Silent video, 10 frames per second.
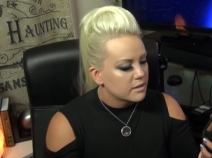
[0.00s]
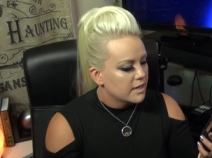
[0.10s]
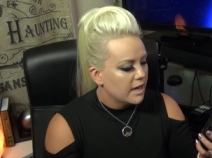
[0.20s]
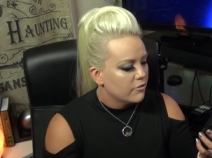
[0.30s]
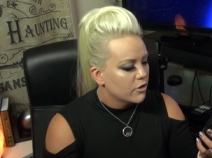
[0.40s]

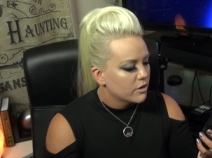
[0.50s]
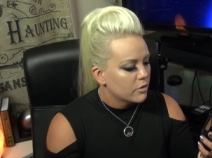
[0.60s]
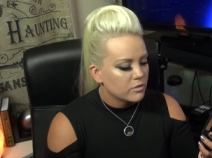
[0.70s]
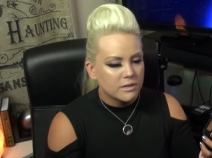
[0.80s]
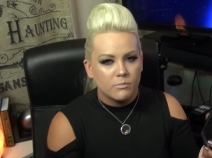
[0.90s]
okay, I've heard
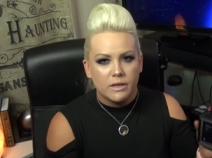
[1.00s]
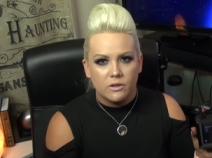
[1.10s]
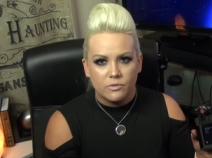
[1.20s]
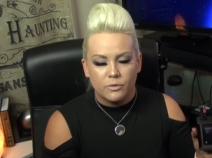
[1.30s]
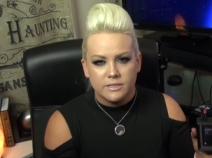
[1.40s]
only
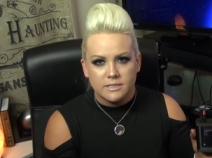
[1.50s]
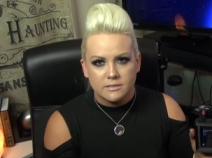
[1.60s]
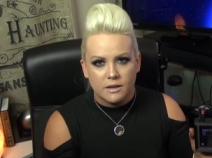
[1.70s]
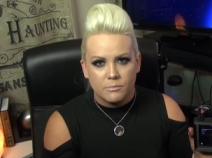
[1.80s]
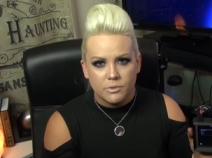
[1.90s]
male voices
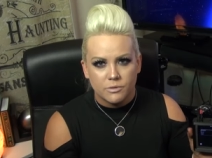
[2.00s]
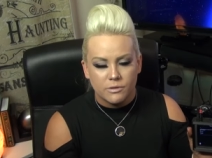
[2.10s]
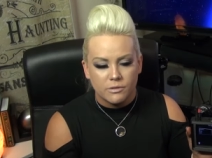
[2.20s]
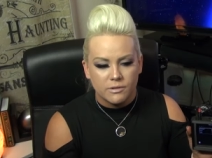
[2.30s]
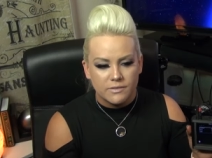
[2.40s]
come
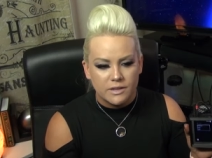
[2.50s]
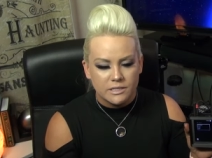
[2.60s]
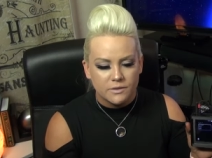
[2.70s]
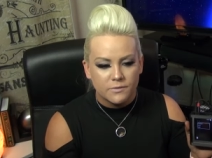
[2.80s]
through. If there's a